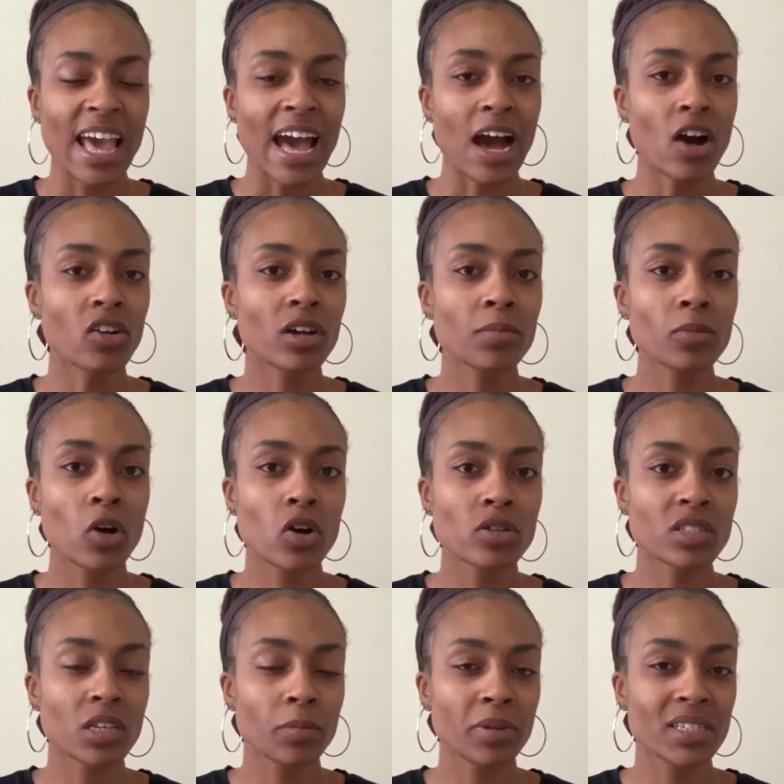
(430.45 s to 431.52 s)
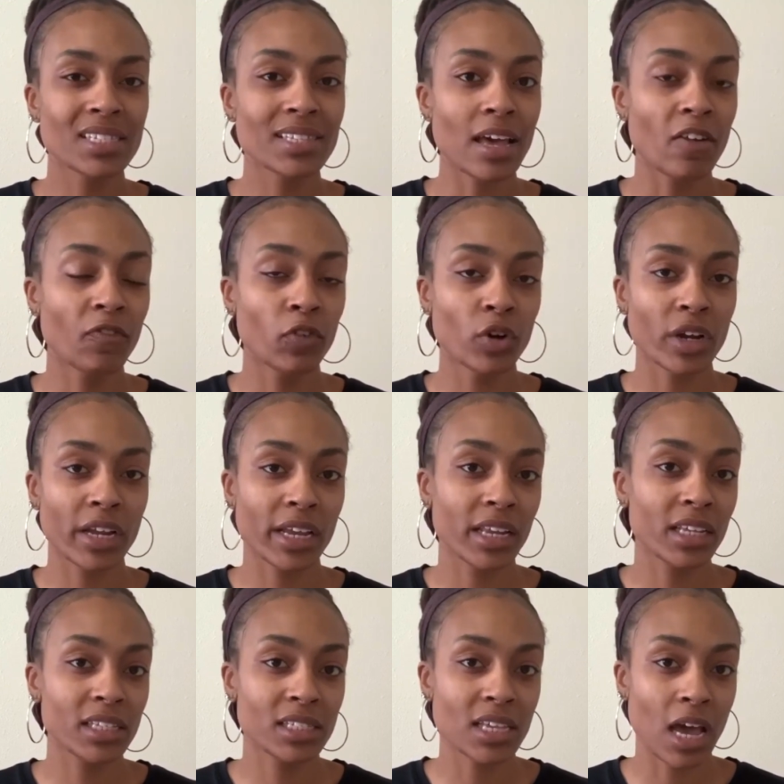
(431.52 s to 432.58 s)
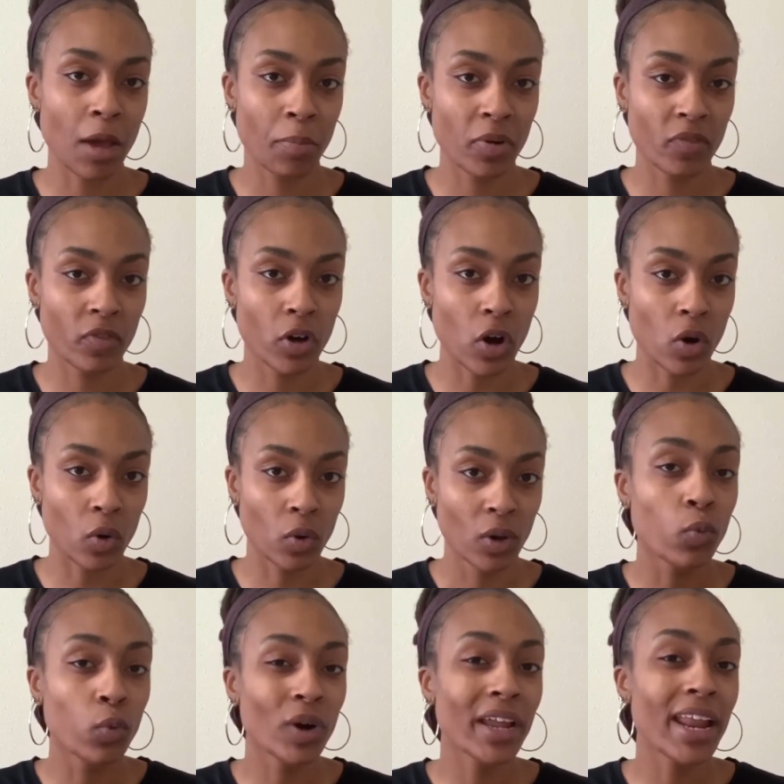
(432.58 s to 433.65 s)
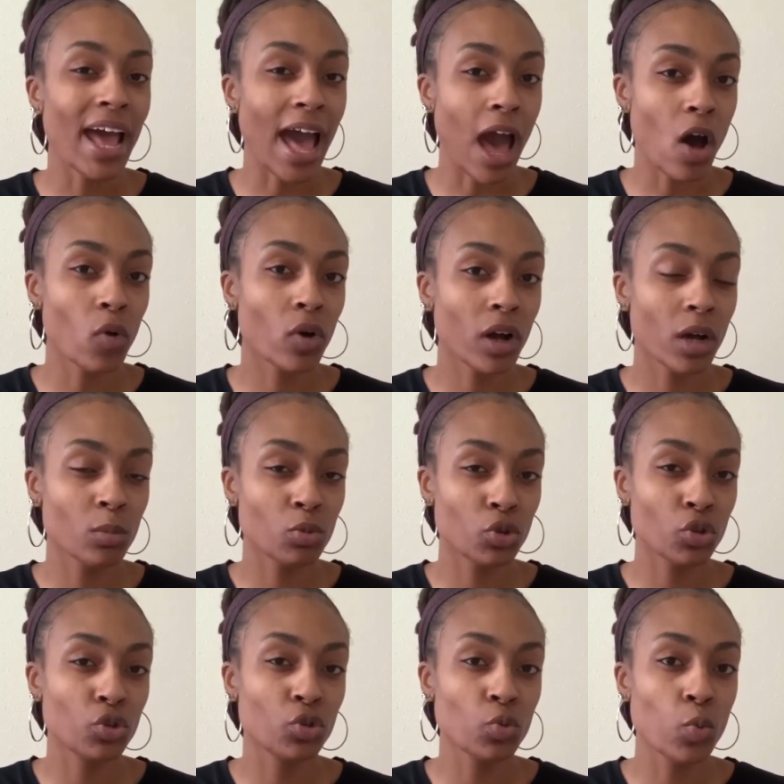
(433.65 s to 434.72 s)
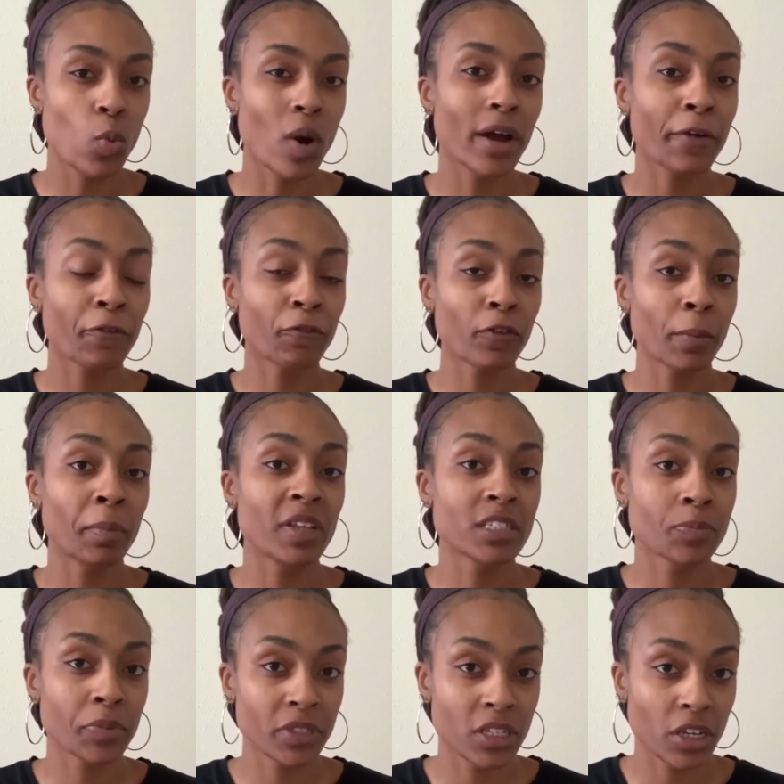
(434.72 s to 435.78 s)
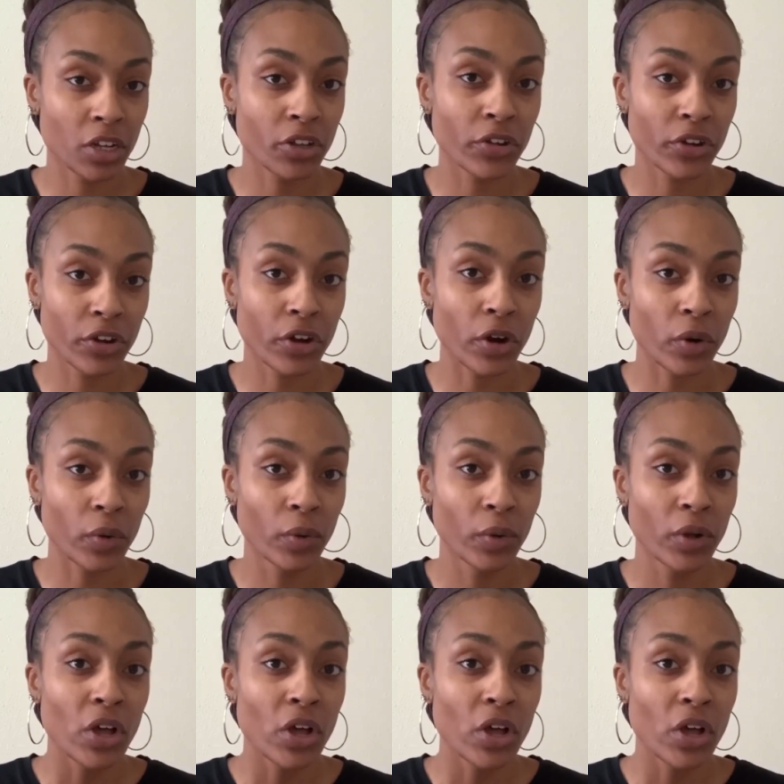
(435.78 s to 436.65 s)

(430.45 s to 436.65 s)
Outcome goals could be set for any type of goal. What outcome do you want from this particular goal?